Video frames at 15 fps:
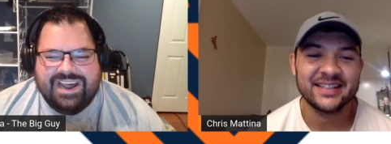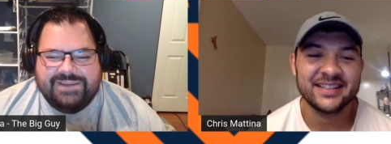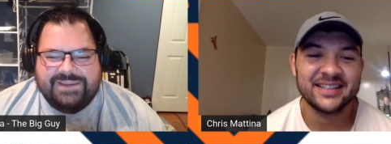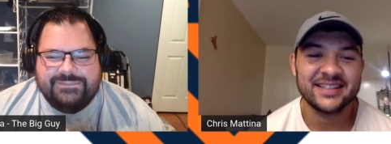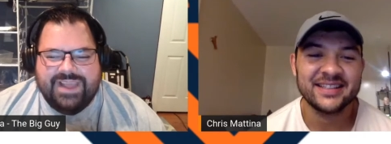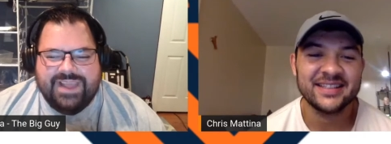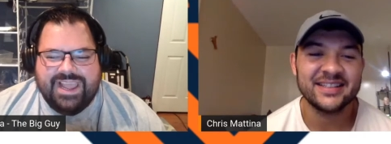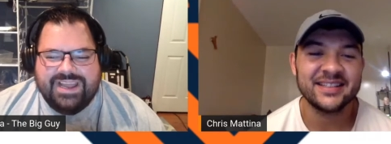
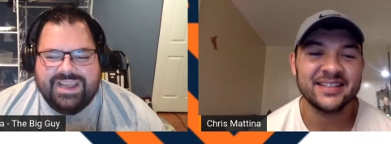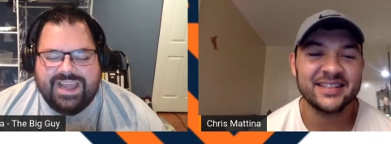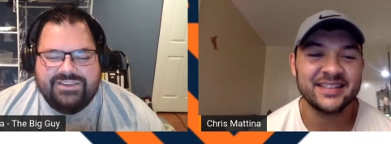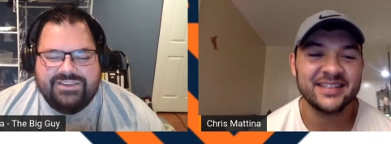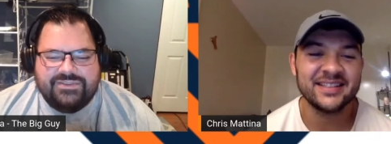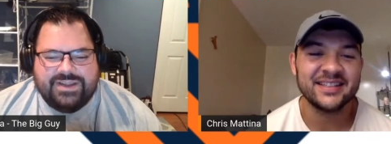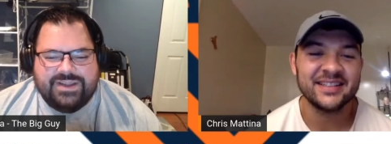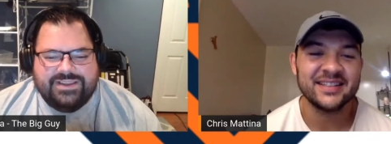Speaker 1: Um,
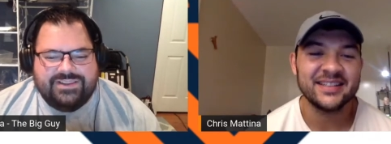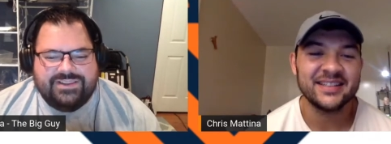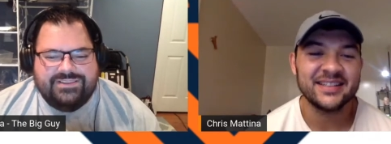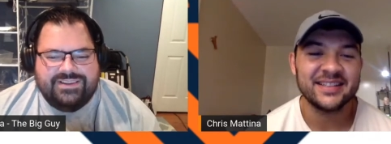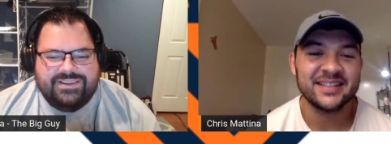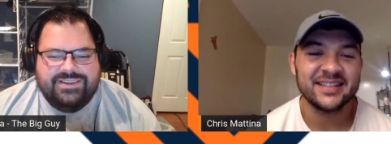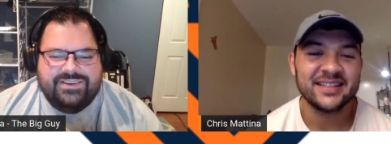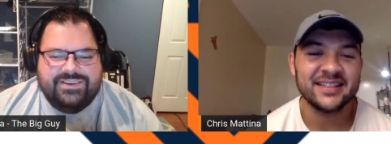and I just want to
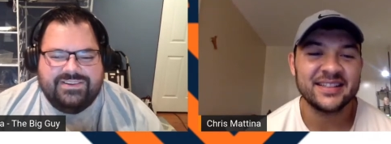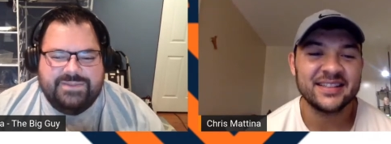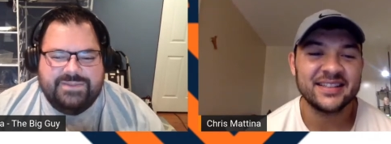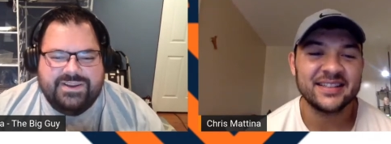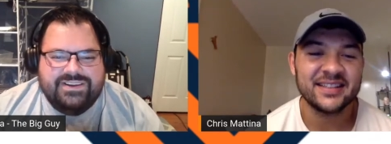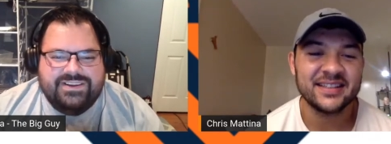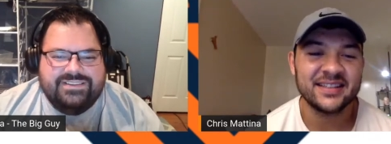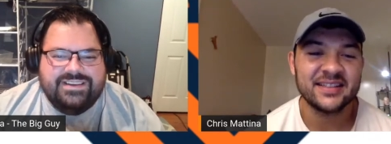touch on your
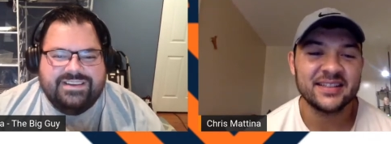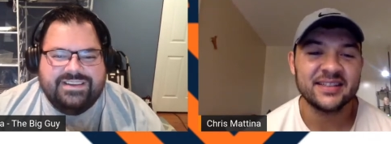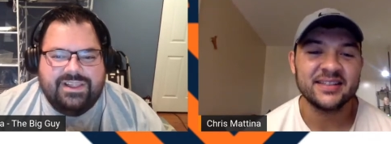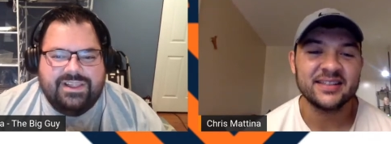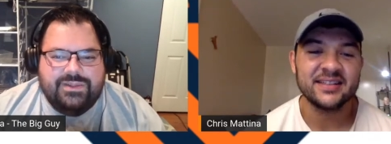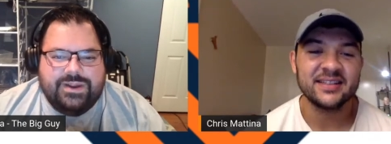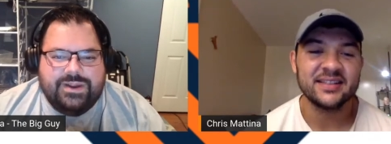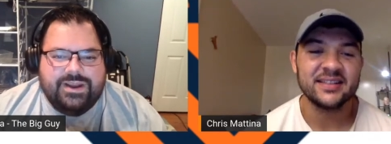experience
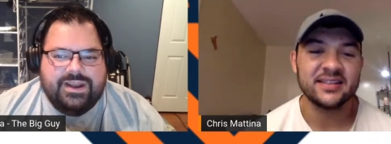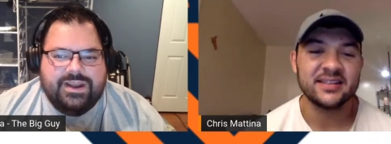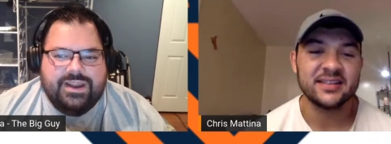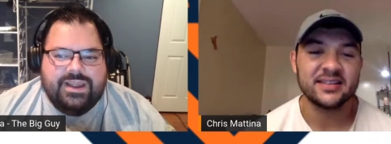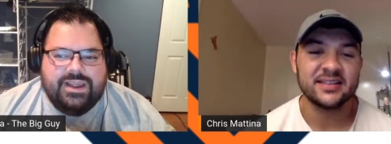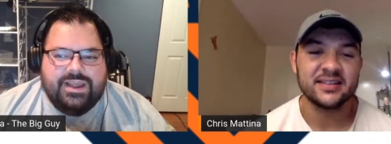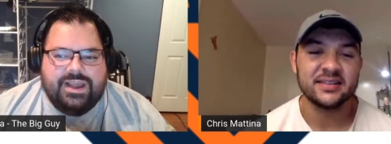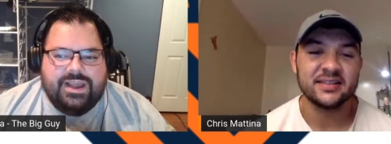at Delaware.